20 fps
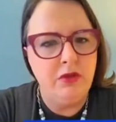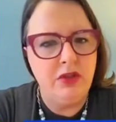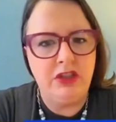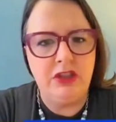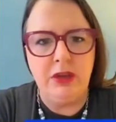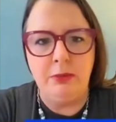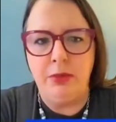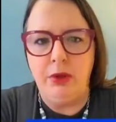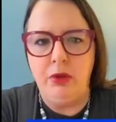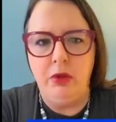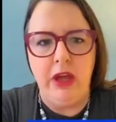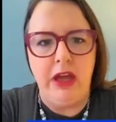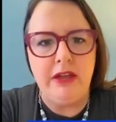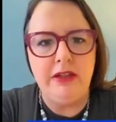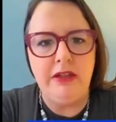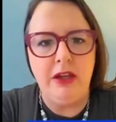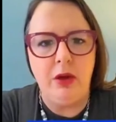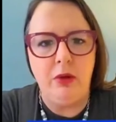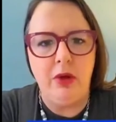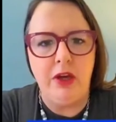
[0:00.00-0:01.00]
Simple
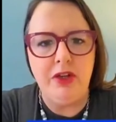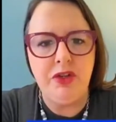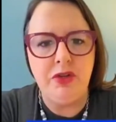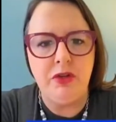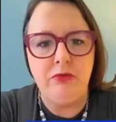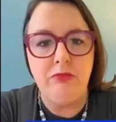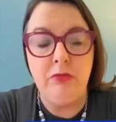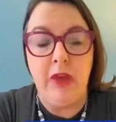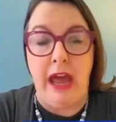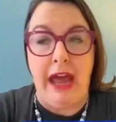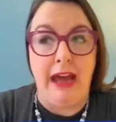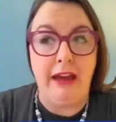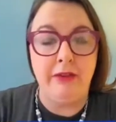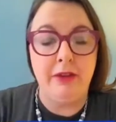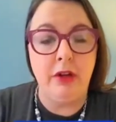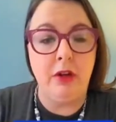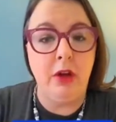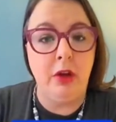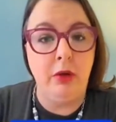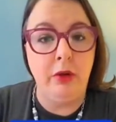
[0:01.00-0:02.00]
essay question.
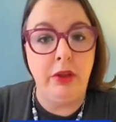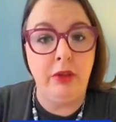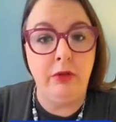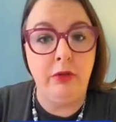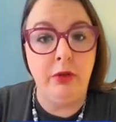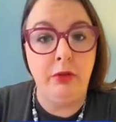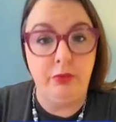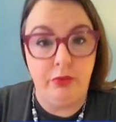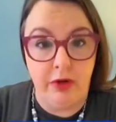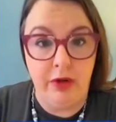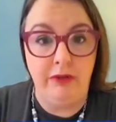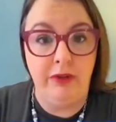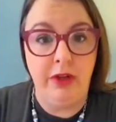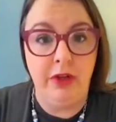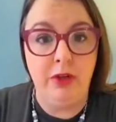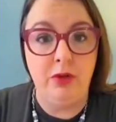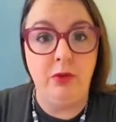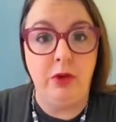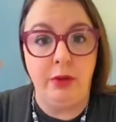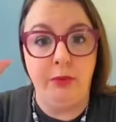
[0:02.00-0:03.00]
After going through
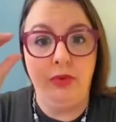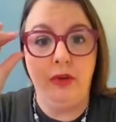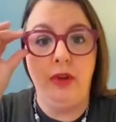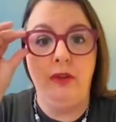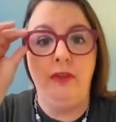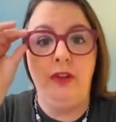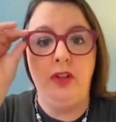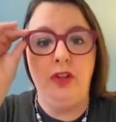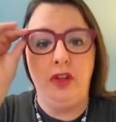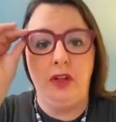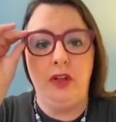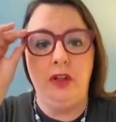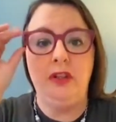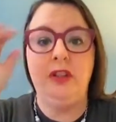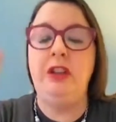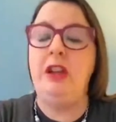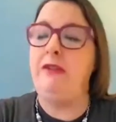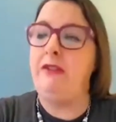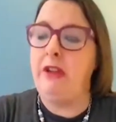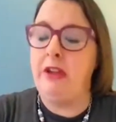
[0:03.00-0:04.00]
privilege, what privilege is,
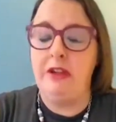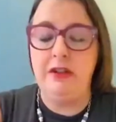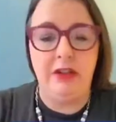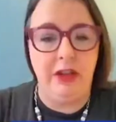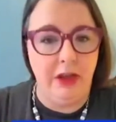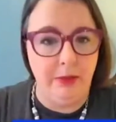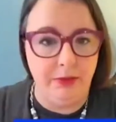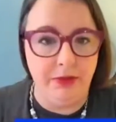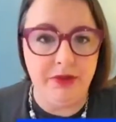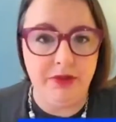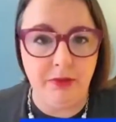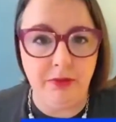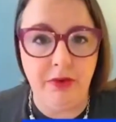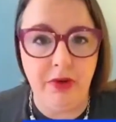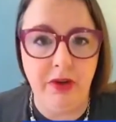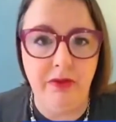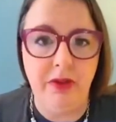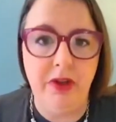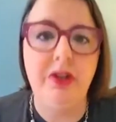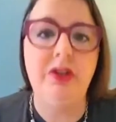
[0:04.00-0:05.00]
giving examples of
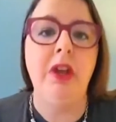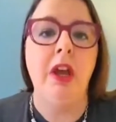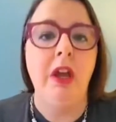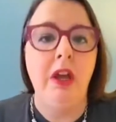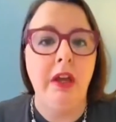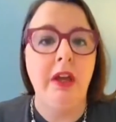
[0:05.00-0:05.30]
privilege,